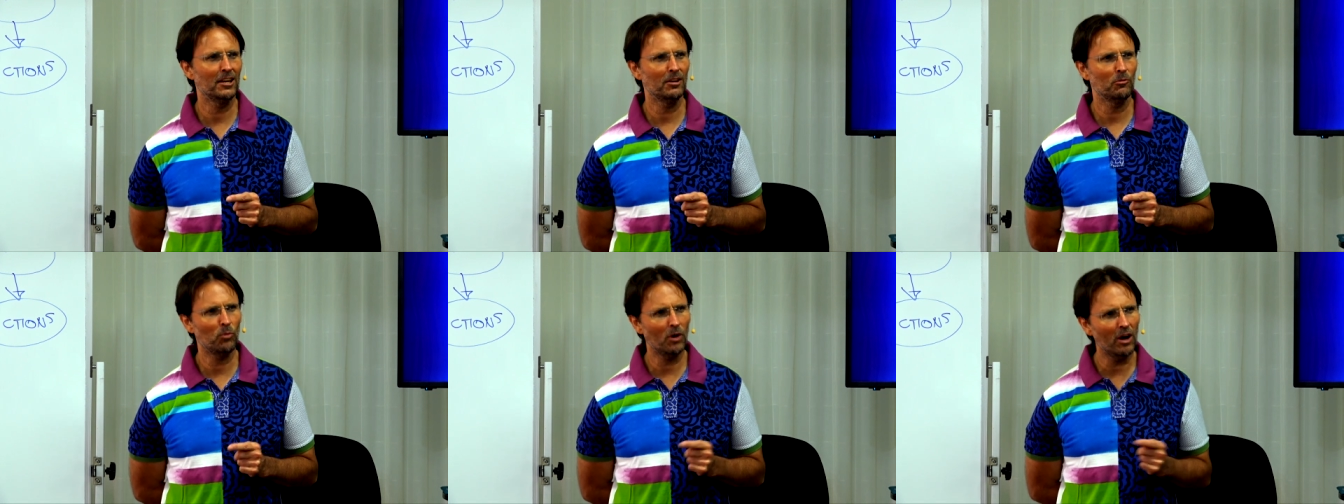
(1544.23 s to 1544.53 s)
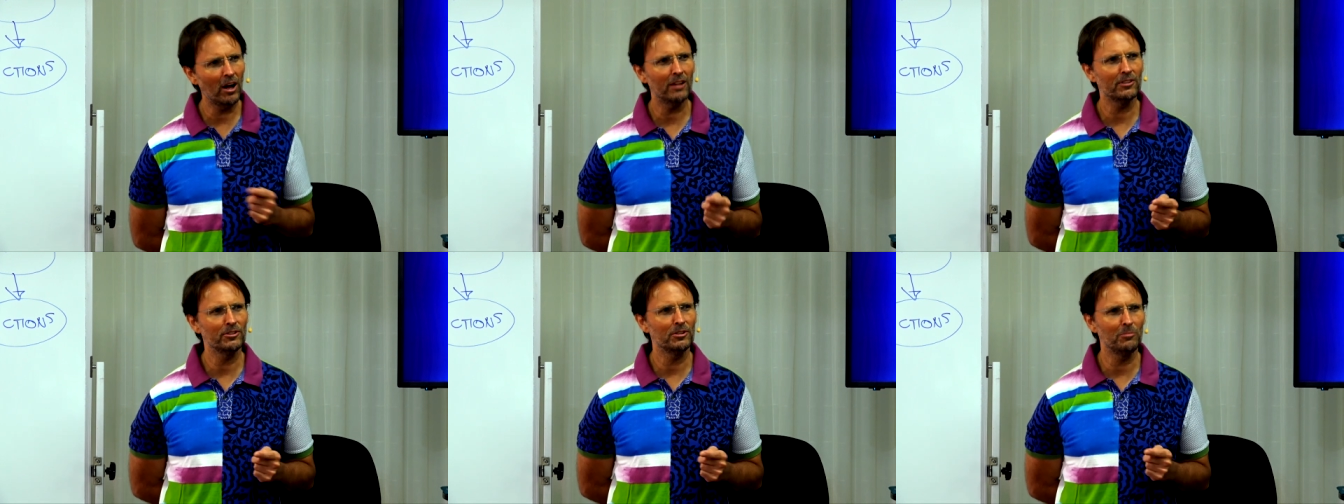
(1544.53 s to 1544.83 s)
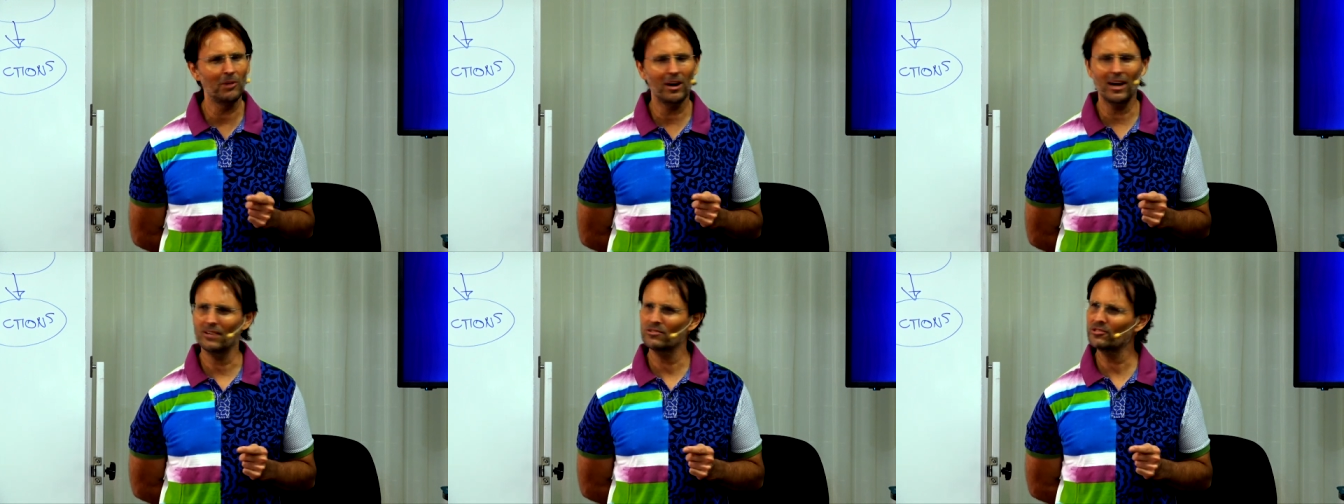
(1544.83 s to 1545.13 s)
while
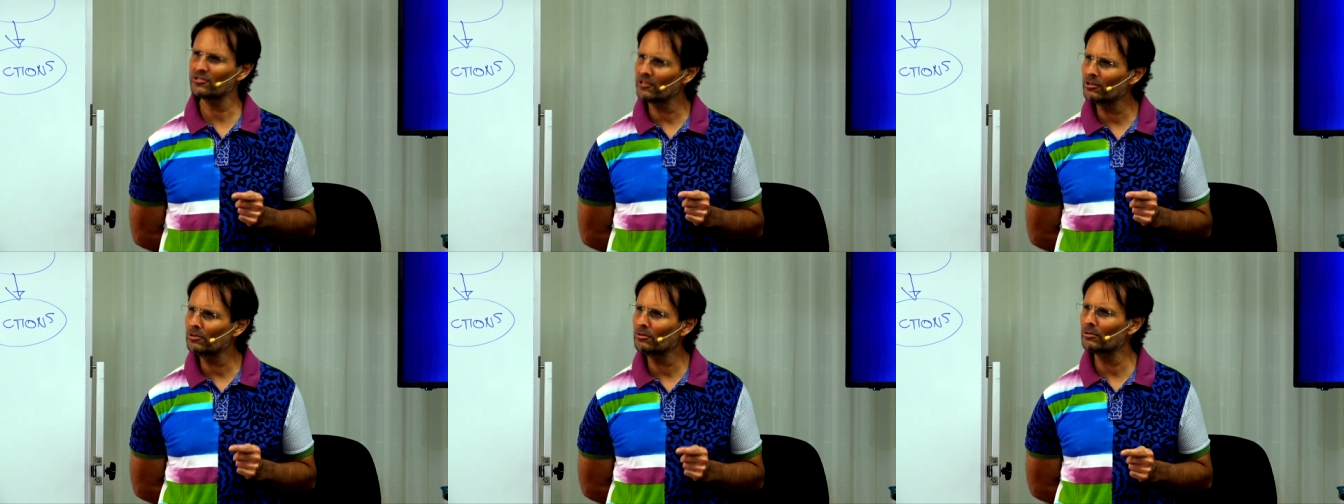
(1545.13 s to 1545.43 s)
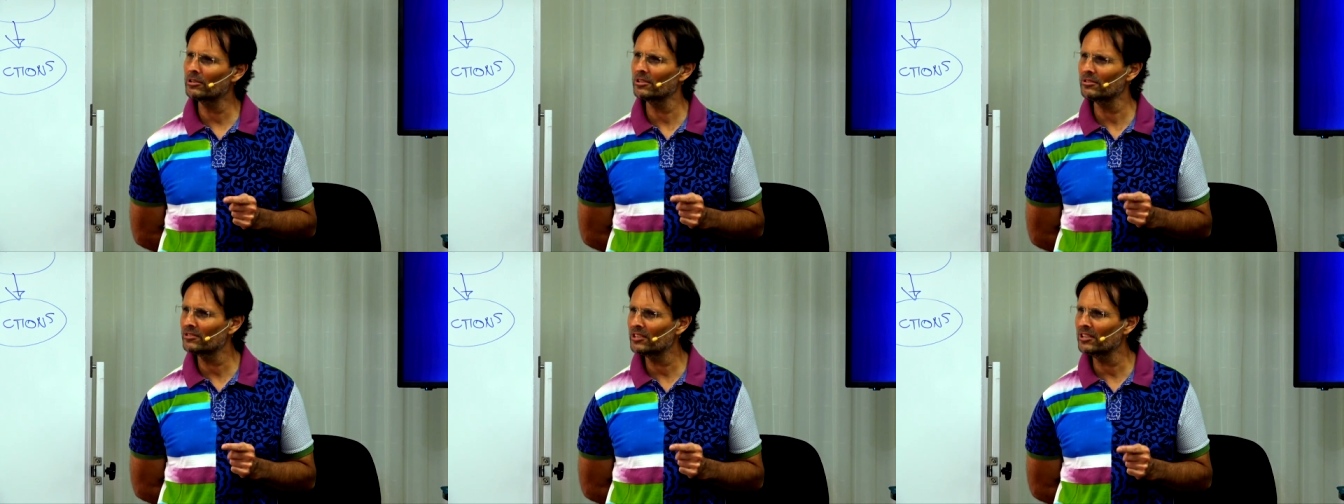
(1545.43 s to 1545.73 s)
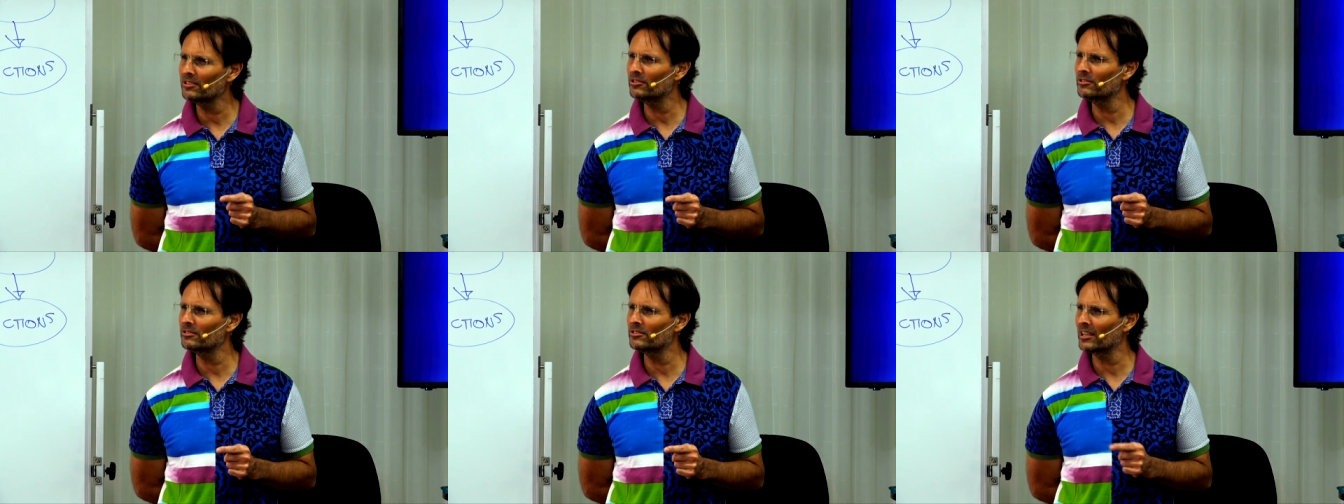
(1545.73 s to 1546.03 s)
you might still
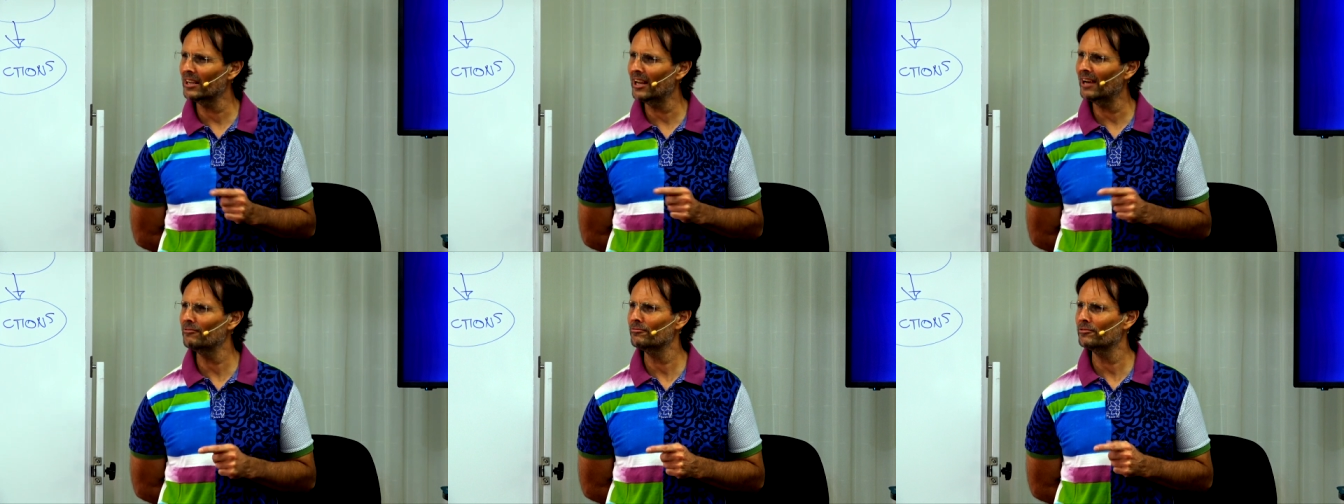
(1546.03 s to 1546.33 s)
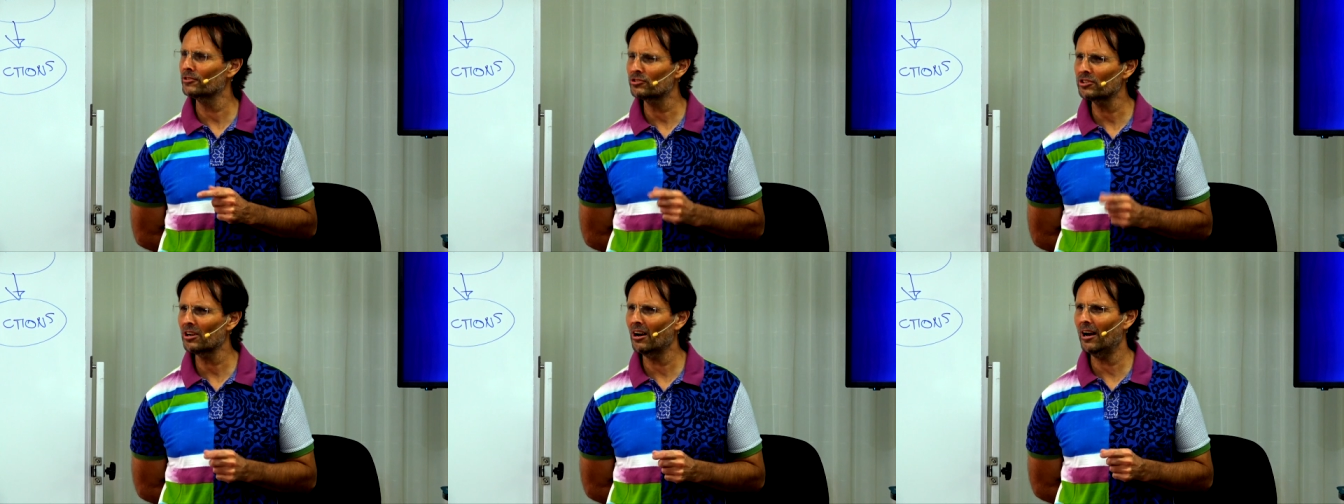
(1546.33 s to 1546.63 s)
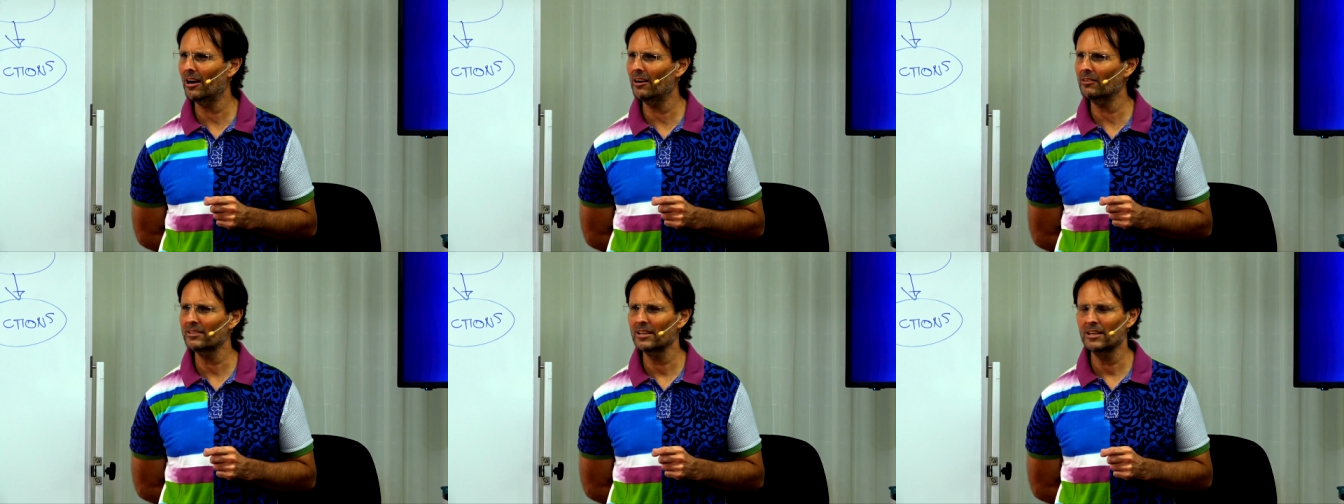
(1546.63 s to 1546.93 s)
continue to love your
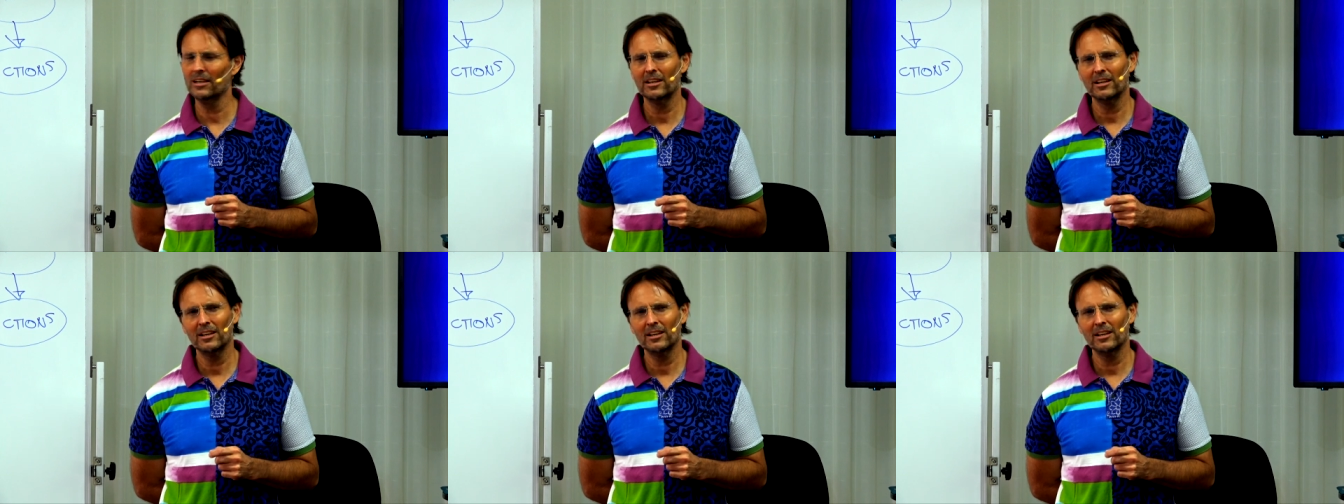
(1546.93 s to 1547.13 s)
child,